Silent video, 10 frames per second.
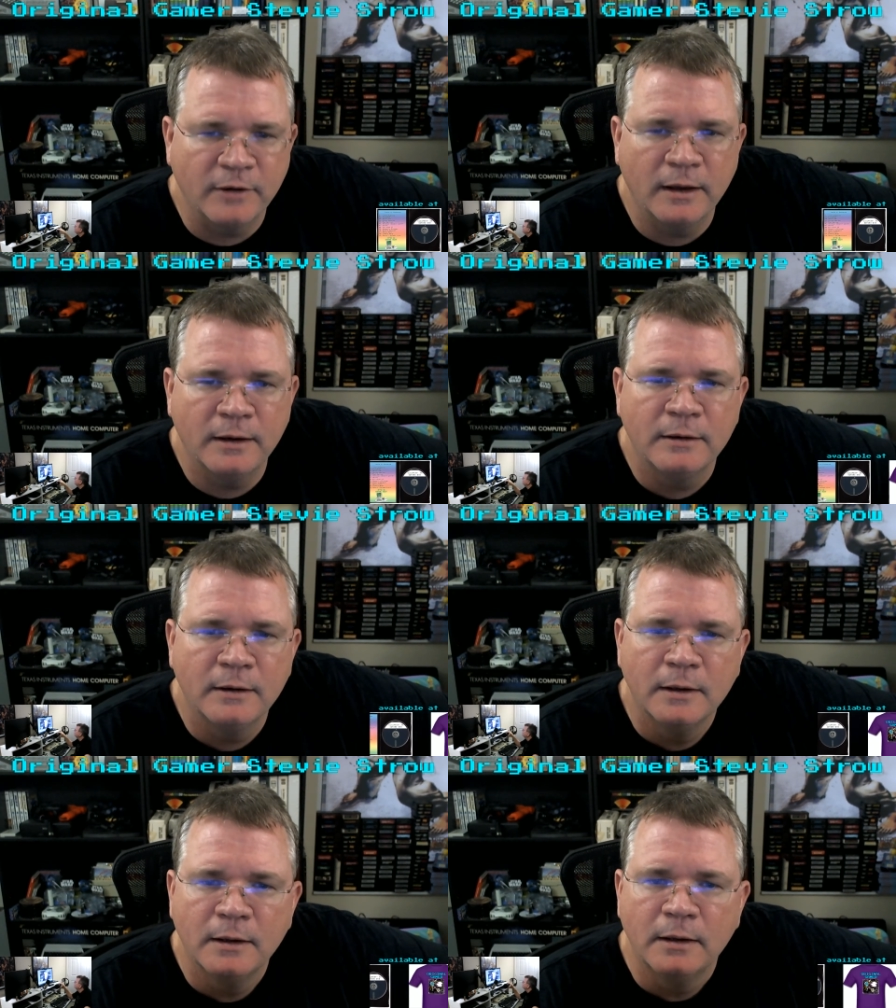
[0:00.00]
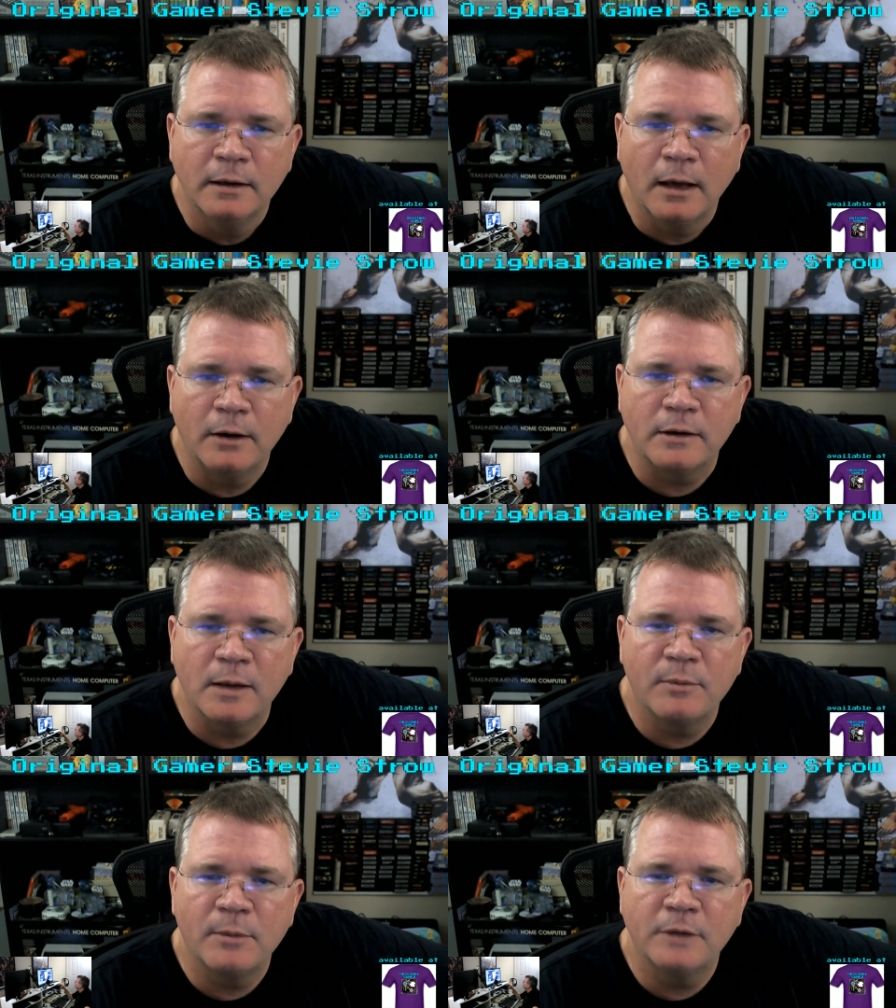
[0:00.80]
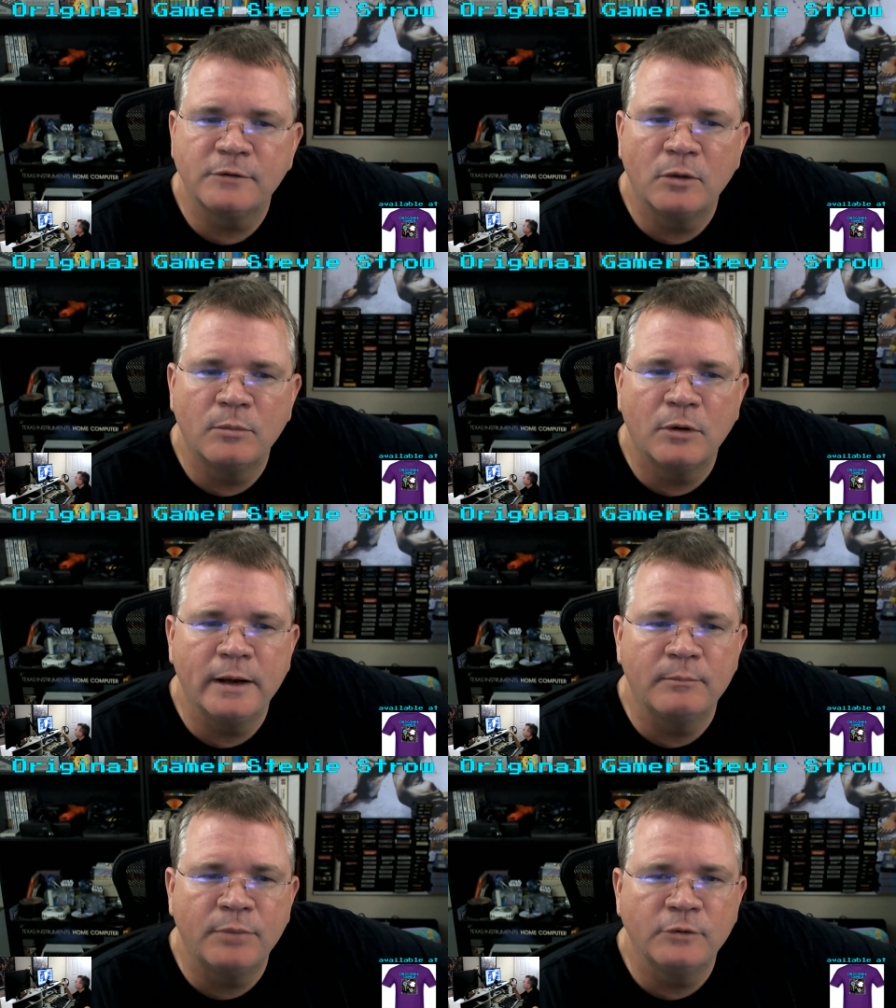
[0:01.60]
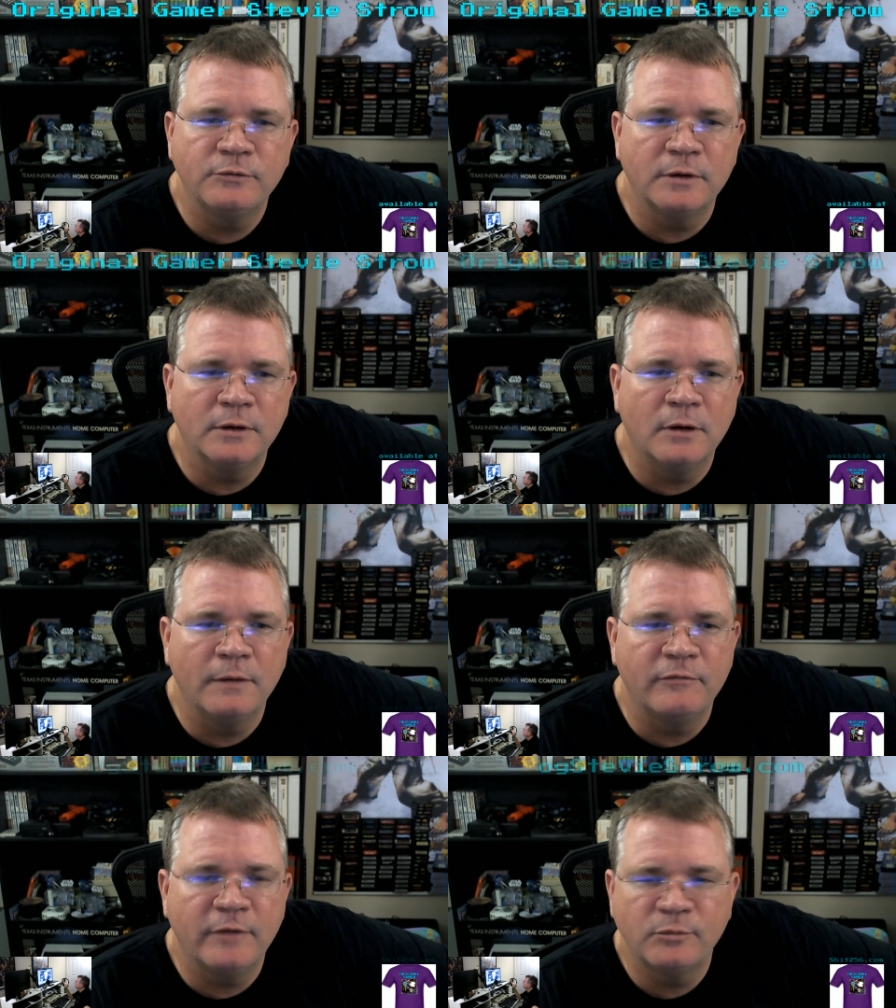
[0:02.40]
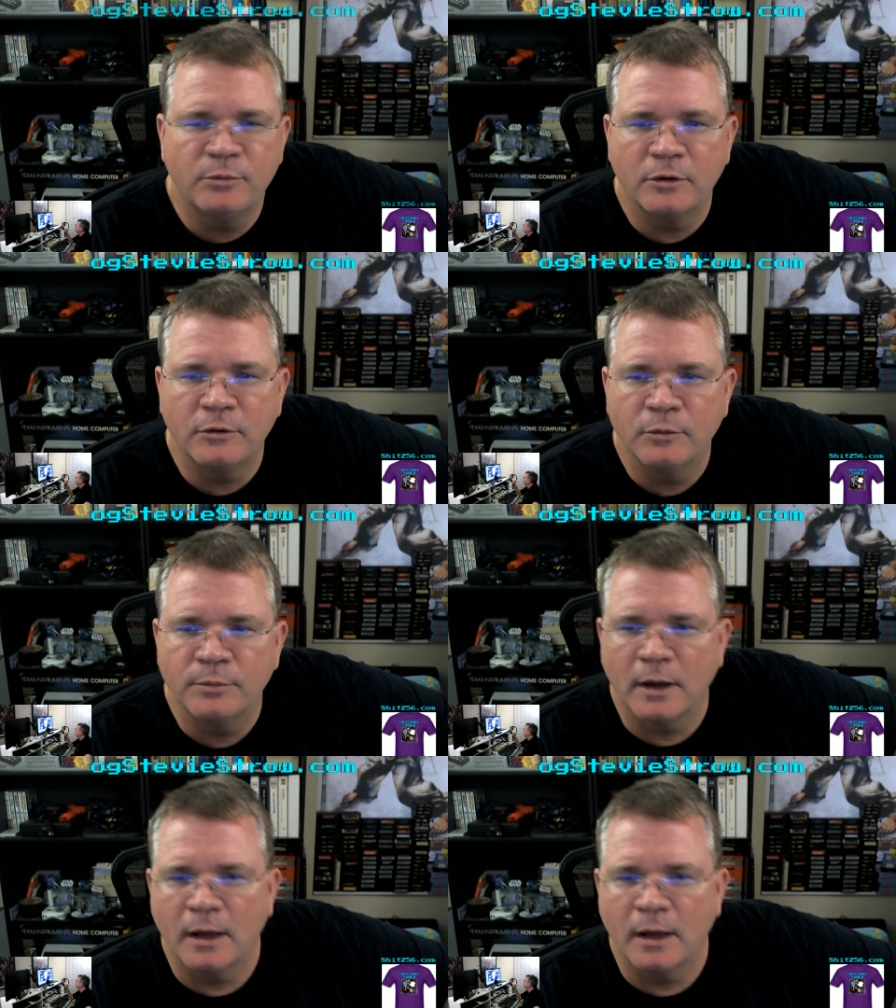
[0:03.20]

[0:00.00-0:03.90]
And I don't know, a couple months ago, Brian posted on the Facebook group,